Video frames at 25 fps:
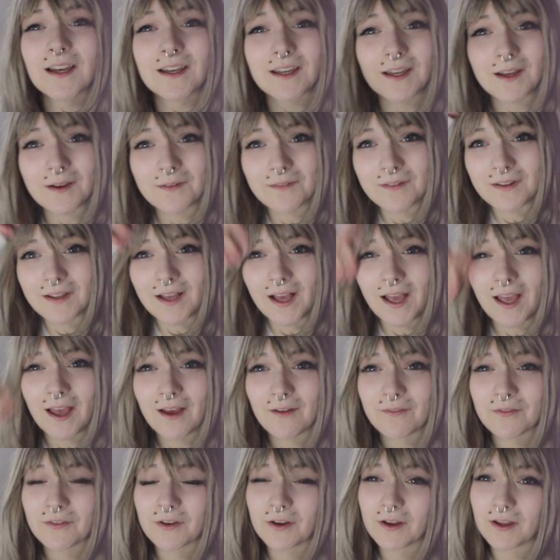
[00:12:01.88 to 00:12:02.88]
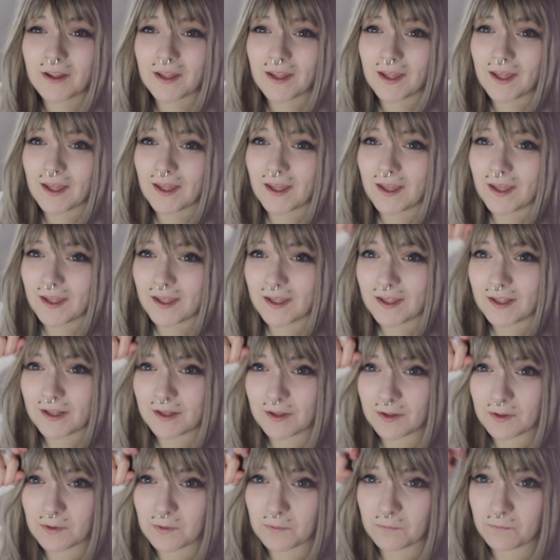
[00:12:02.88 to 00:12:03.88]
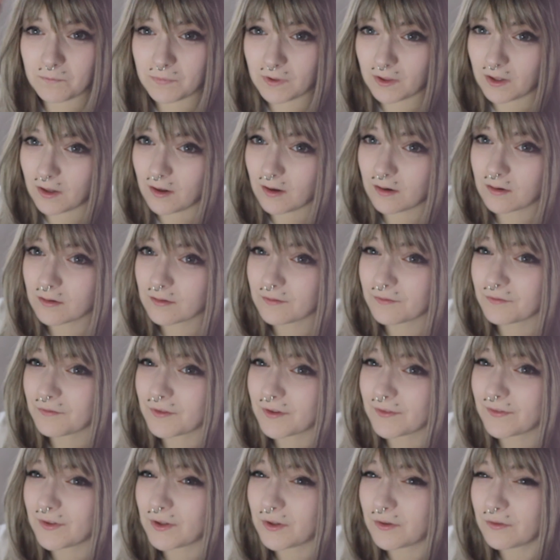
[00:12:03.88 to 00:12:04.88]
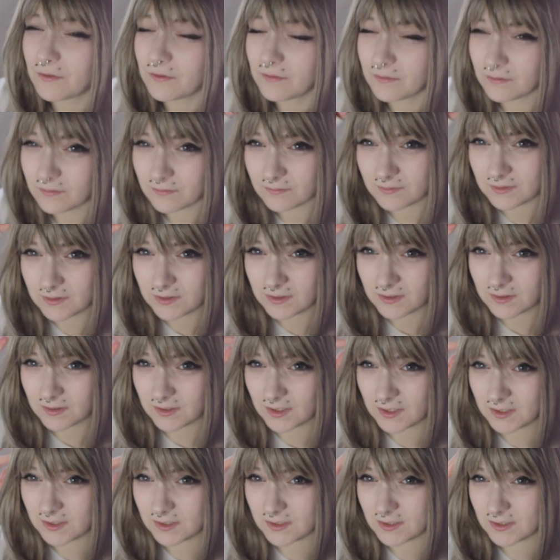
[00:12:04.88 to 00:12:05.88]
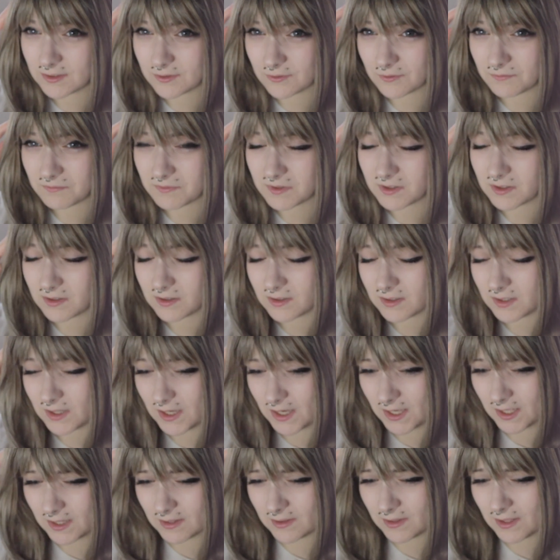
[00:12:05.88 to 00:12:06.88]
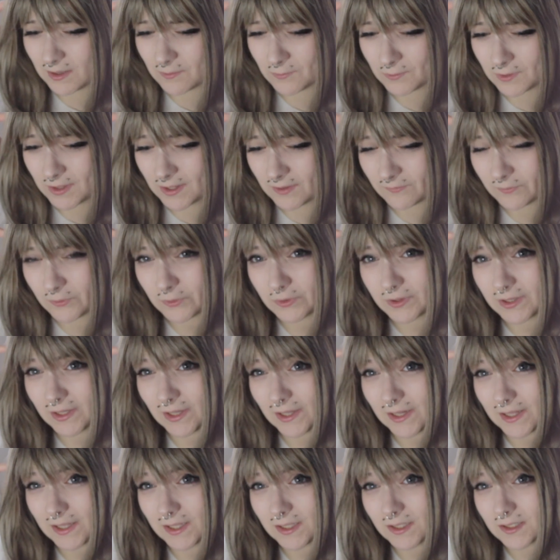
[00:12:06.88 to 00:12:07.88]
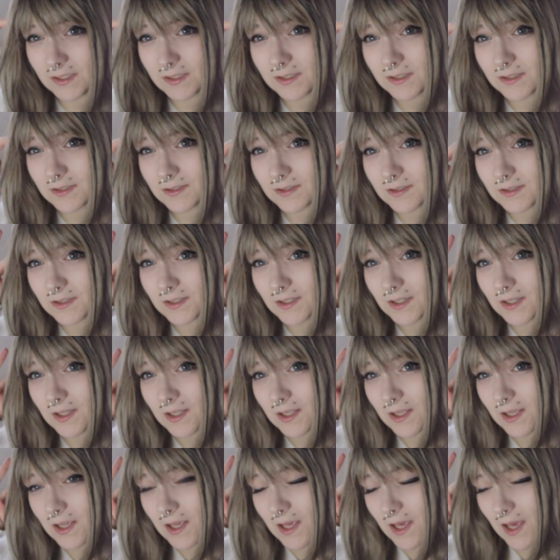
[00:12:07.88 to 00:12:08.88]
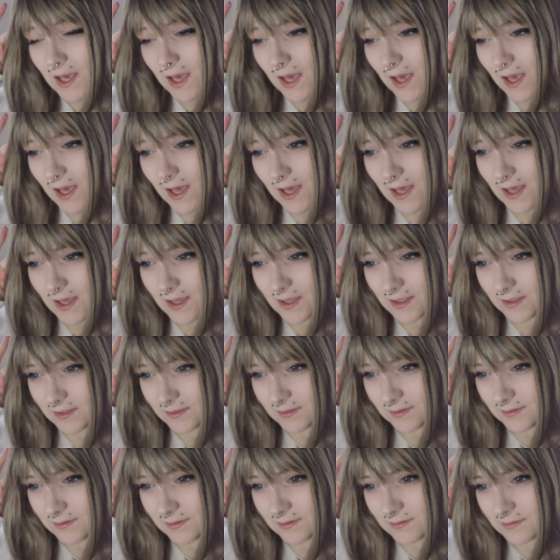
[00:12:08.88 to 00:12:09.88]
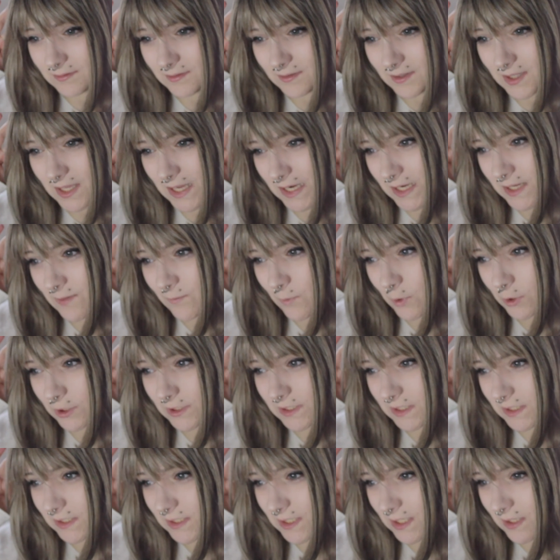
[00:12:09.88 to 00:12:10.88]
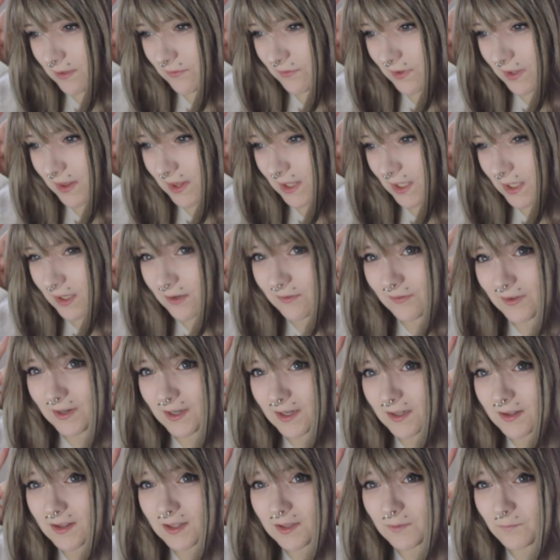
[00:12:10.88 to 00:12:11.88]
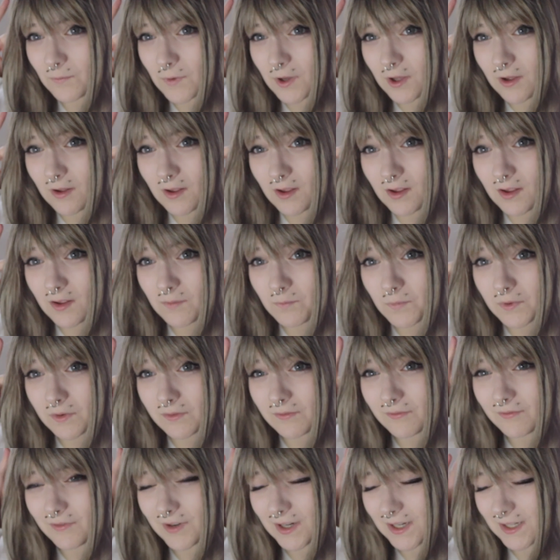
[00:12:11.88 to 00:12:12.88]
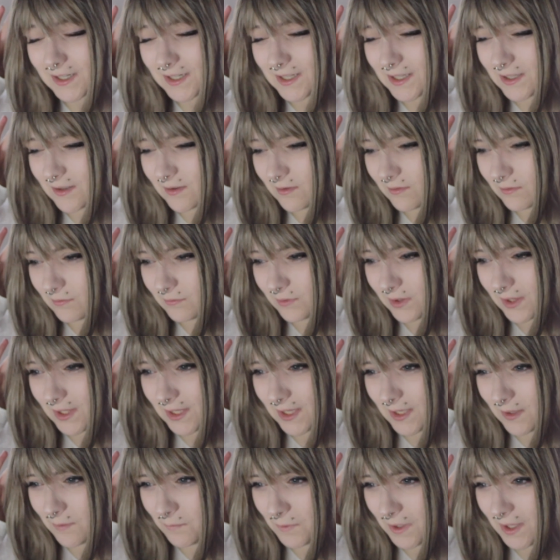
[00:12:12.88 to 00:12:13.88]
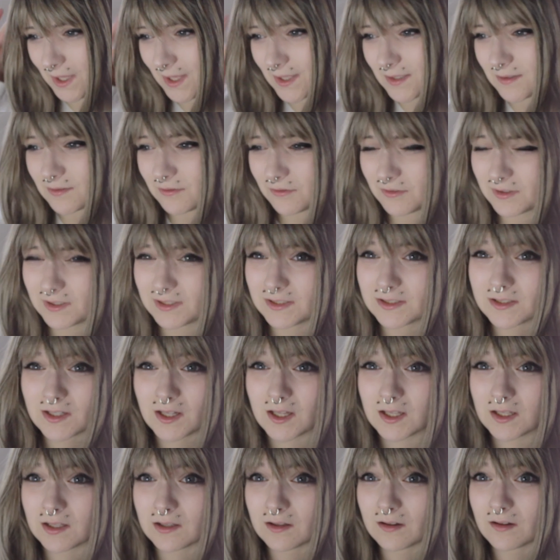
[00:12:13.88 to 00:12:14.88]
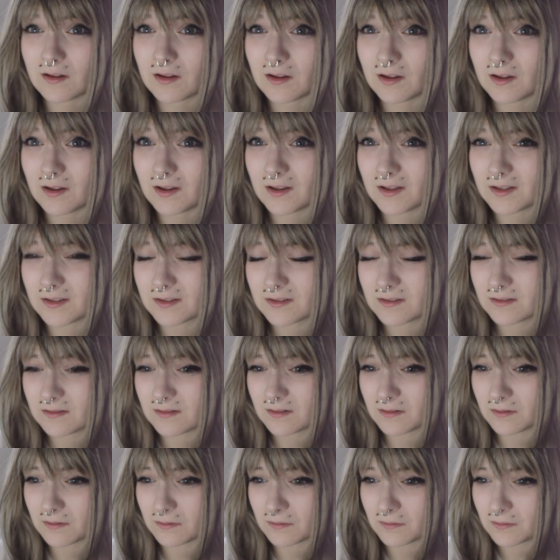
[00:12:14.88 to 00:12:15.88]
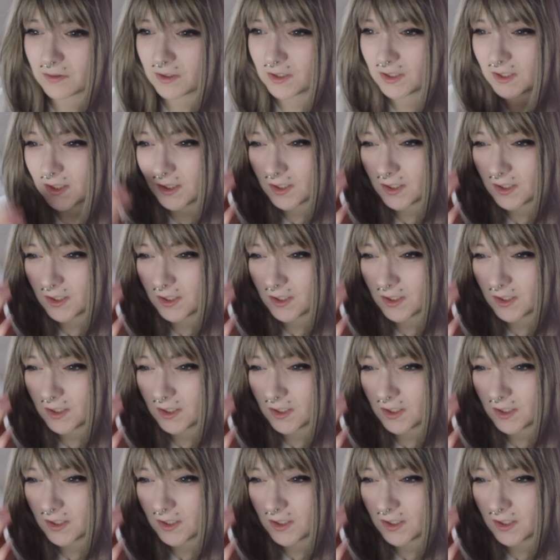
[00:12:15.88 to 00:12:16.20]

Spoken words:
I have got a blog review in the description and that will have all the links and any more detail if I think of anything more. But right now, yeah, my head's really starting to hurt, so